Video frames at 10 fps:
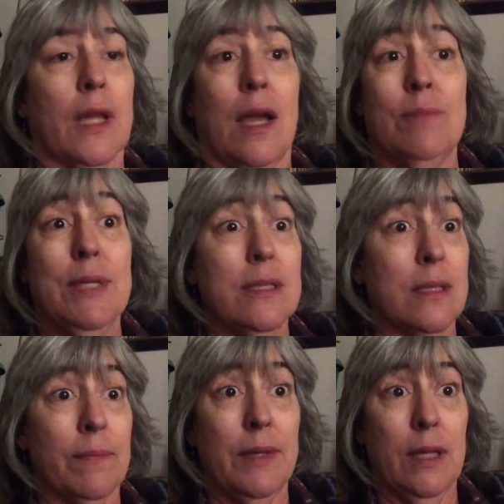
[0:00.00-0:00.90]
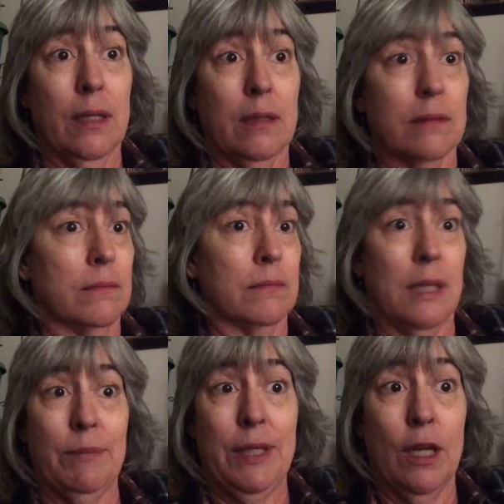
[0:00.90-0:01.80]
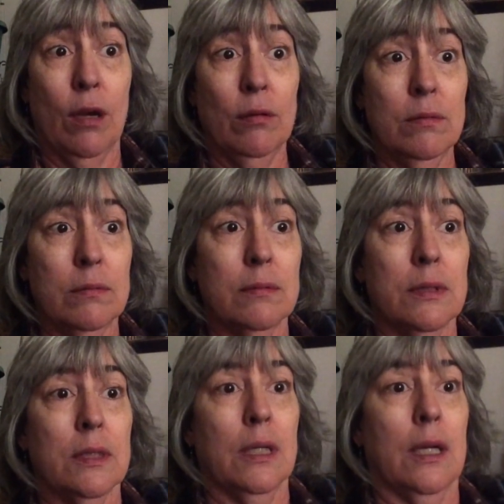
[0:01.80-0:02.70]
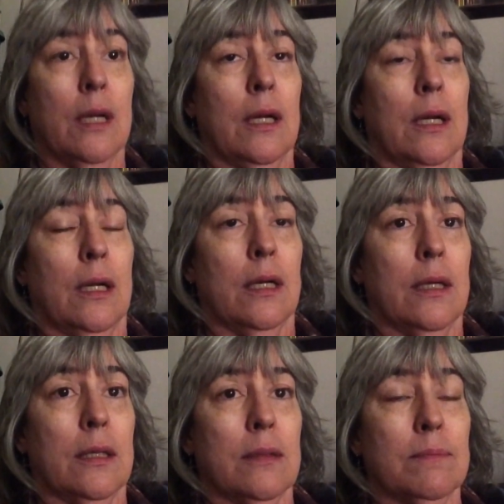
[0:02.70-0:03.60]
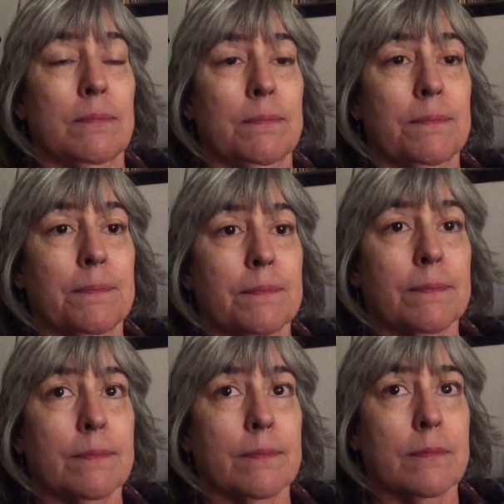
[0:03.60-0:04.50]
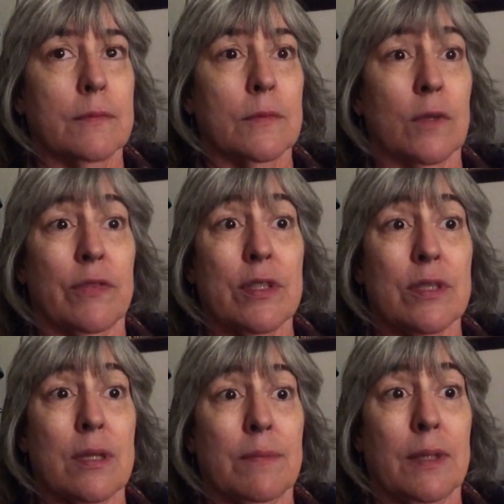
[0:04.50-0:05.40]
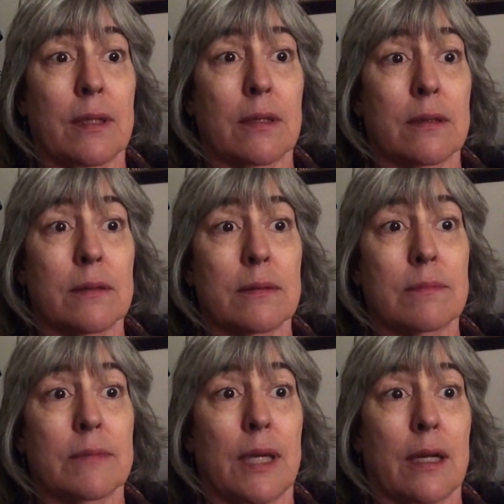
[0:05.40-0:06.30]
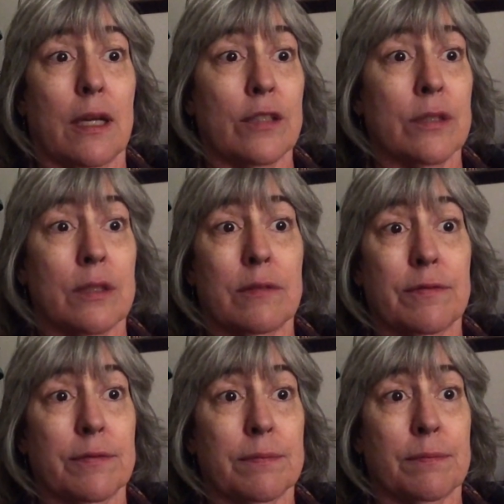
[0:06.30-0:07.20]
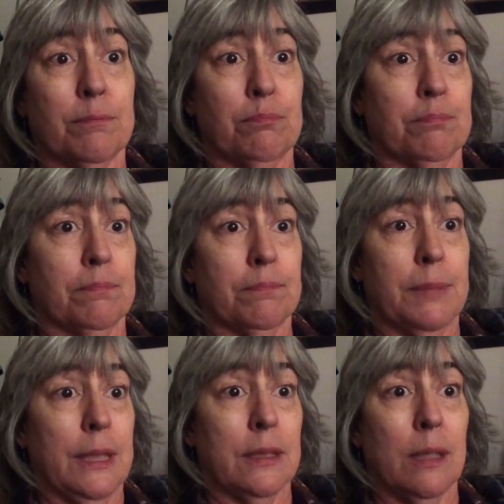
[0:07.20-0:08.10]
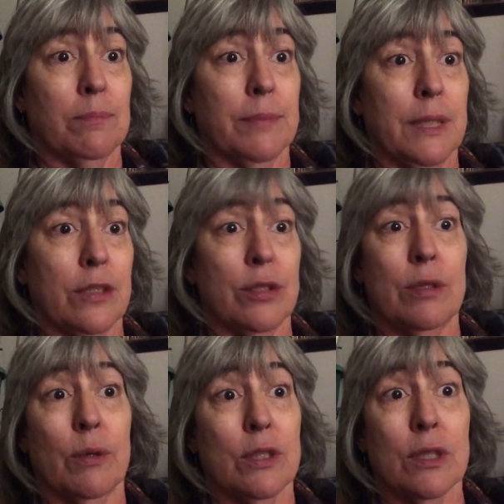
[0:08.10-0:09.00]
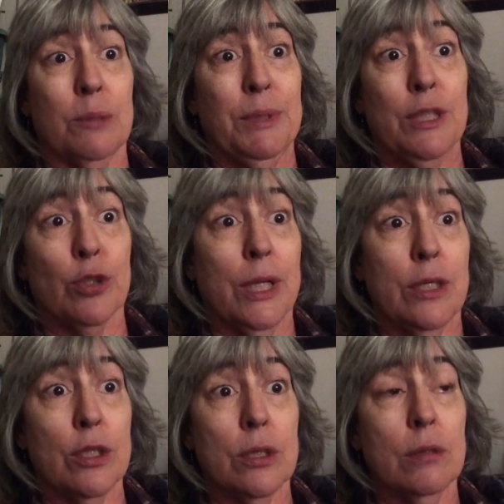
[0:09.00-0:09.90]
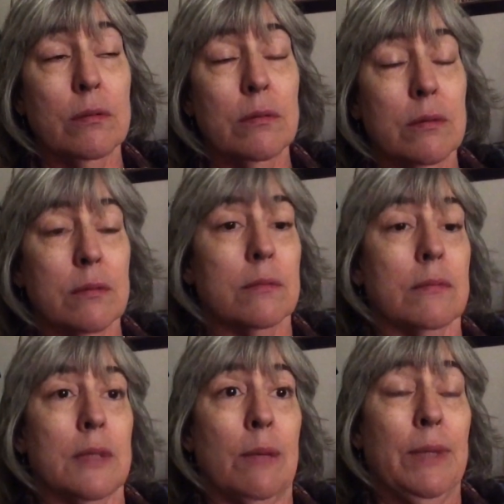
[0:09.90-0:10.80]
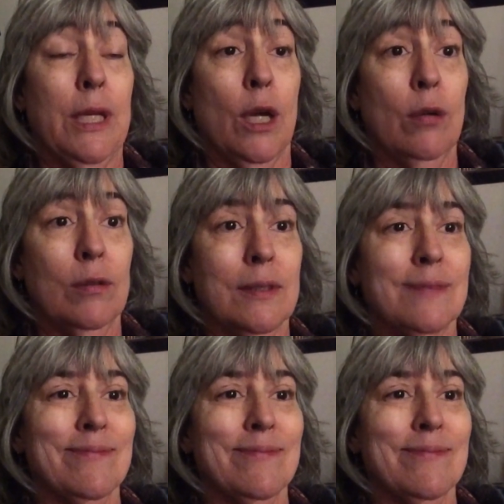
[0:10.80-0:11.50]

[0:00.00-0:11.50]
I missed something, let me know. Um, or if there's something that I should have picked up because you know it's going to be a trend soon, let me know.